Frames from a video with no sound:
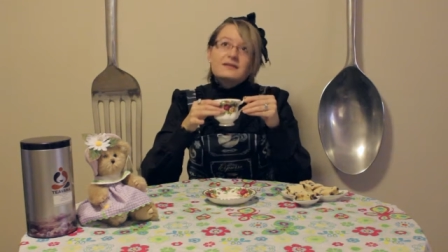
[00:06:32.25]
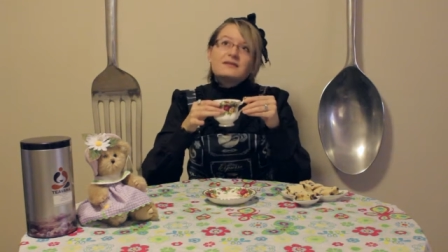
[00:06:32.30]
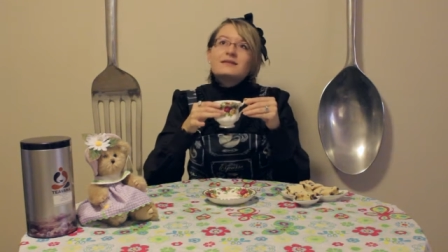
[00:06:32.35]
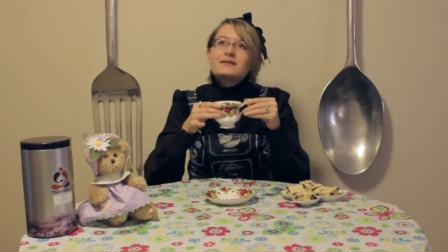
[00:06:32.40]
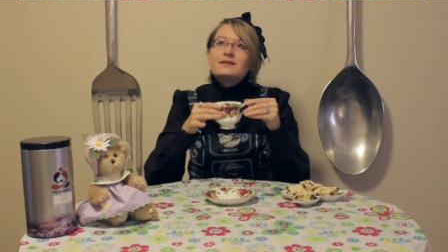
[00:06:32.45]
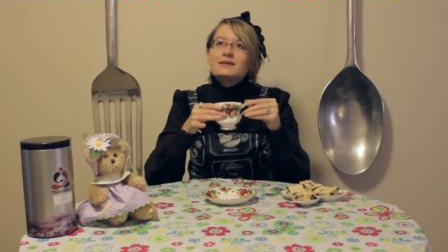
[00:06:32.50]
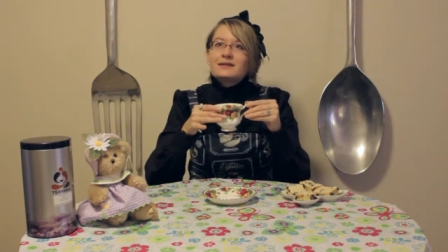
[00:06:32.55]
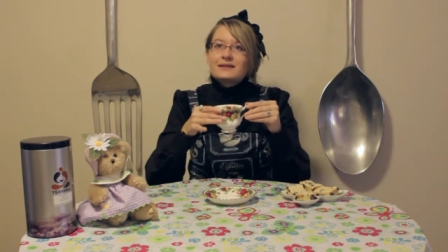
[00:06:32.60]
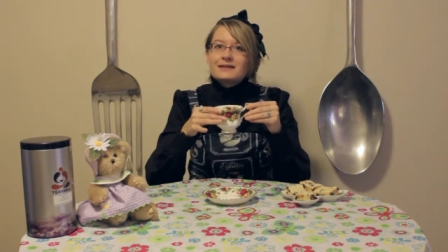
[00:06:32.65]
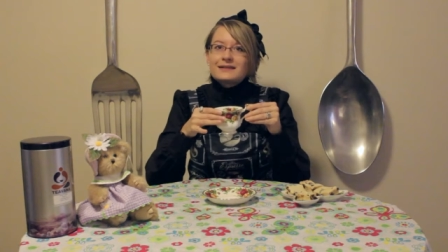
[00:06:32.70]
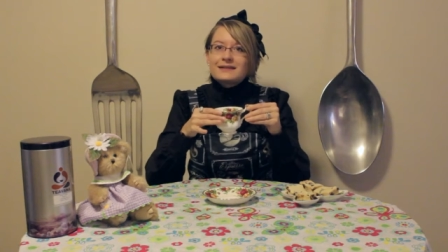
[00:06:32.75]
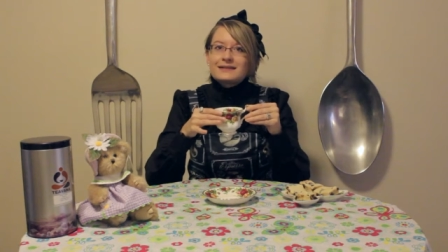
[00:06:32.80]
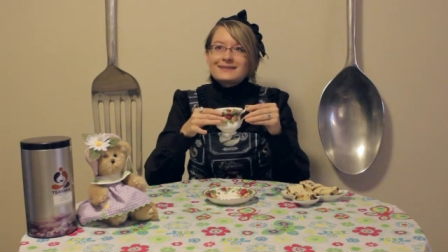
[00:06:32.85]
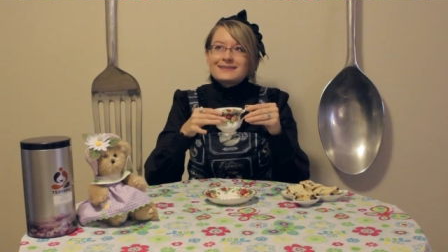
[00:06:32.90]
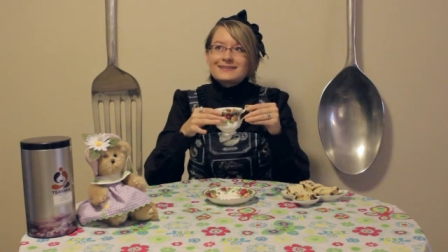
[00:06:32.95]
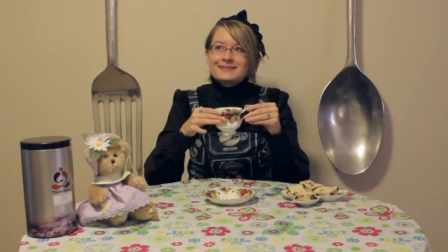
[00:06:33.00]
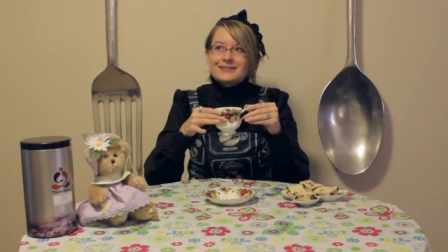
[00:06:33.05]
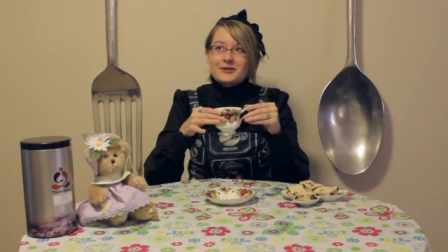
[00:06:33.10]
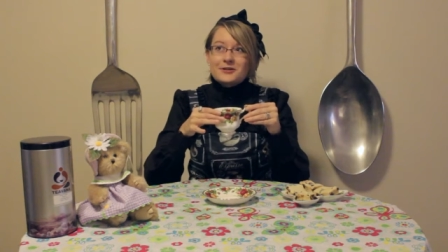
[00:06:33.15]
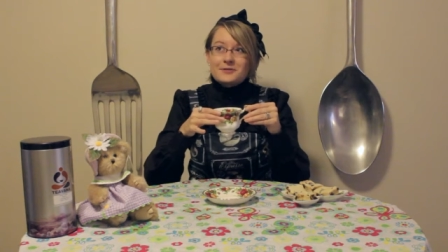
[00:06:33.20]
Oh,
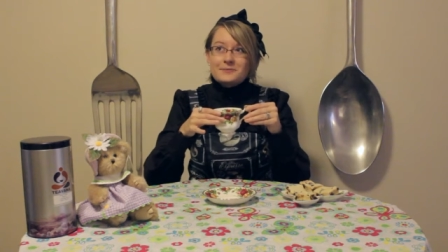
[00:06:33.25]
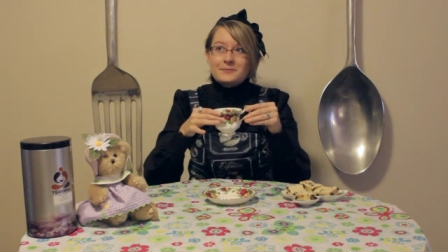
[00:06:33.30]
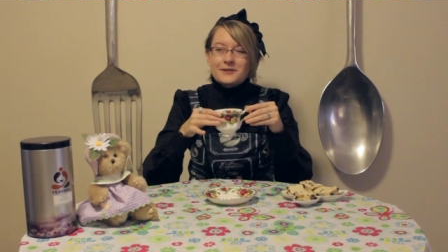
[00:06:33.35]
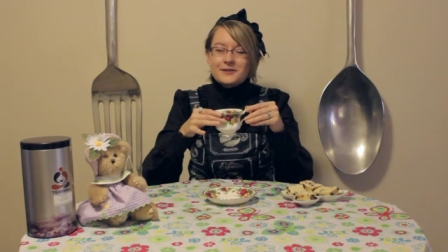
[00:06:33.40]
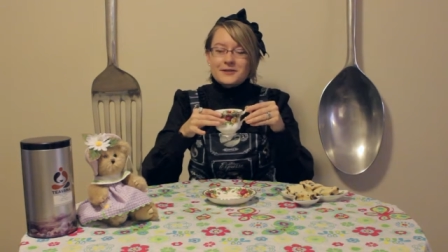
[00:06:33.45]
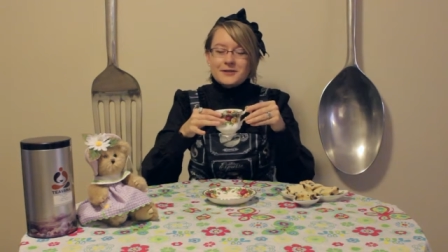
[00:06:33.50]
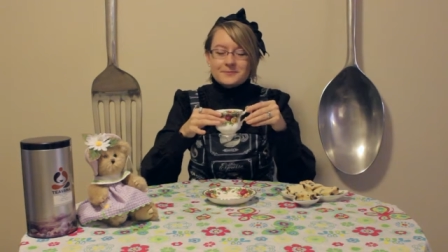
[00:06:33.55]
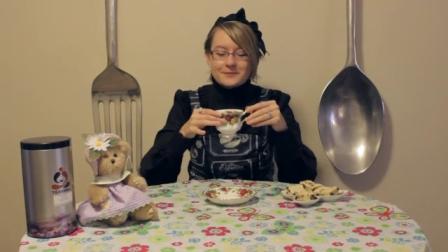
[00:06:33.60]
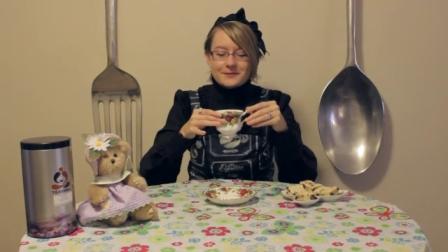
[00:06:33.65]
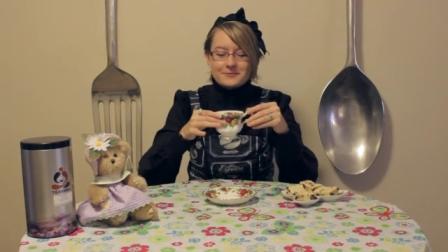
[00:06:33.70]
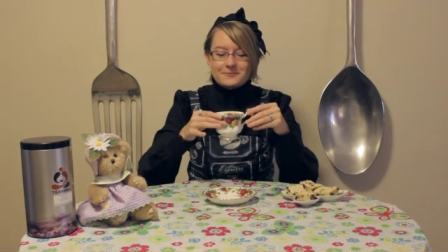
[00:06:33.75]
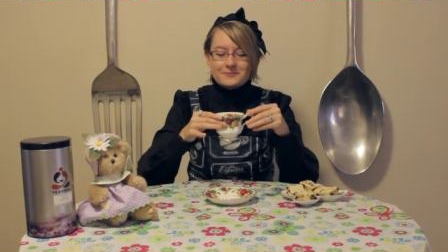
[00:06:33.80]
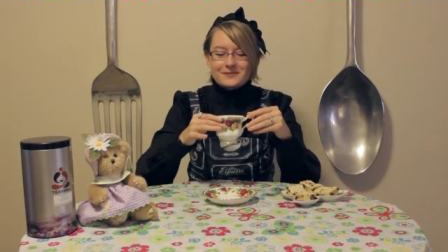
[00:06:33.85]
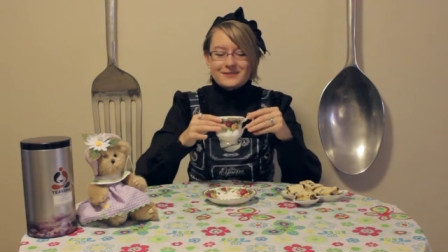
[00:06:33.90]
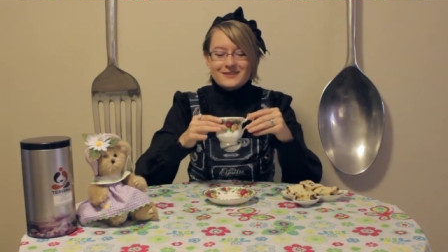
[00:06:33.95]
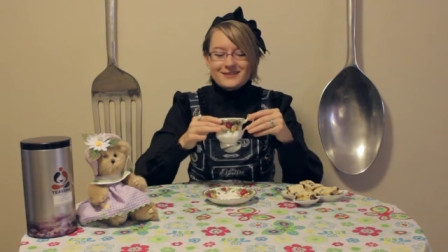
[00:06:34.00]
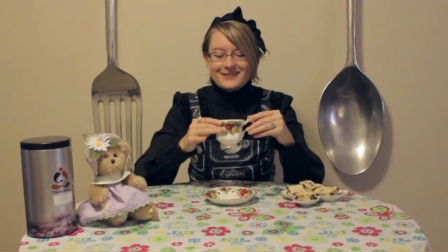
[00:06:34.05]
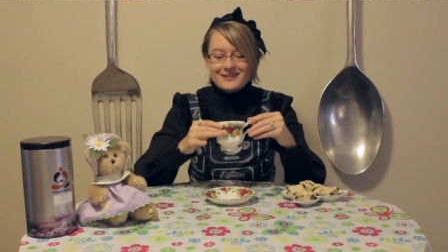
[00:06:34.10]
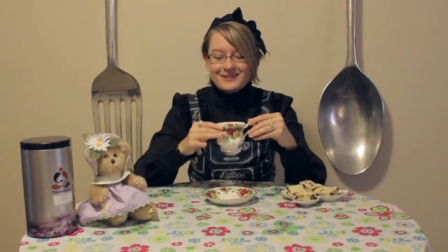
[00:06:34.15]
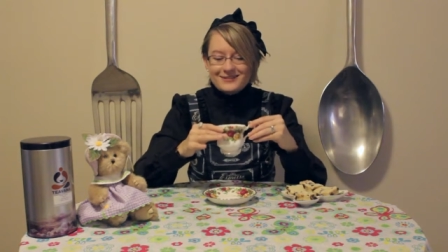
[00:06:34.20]
it's hard to pick up on
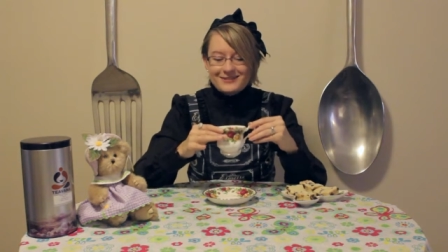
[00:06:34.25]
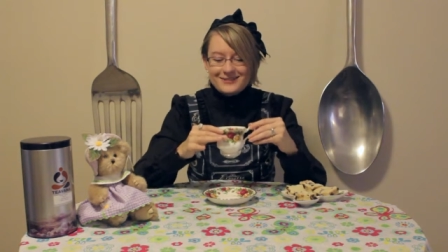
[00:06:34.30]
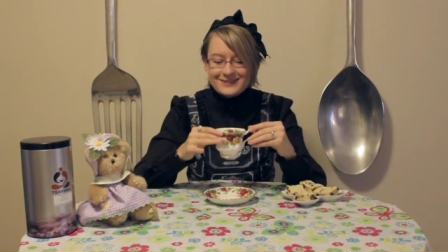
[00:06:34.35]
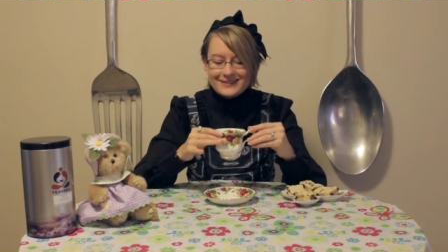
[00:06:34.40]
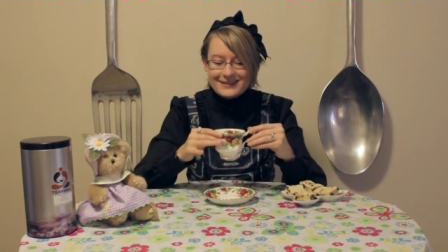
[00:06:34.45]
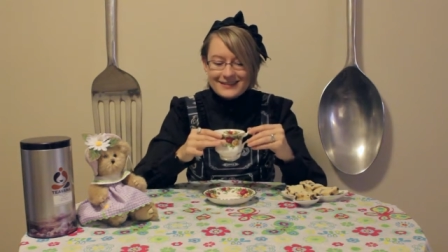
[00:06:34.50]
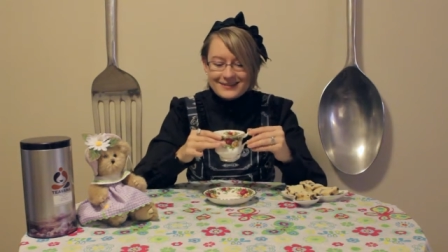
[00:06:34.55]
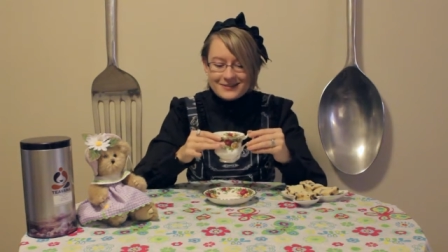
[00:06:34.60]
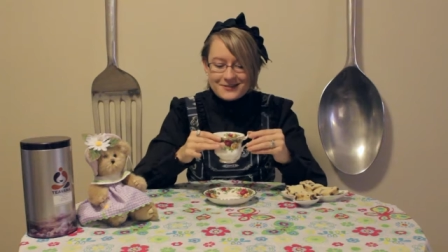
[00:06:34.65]
one single scent.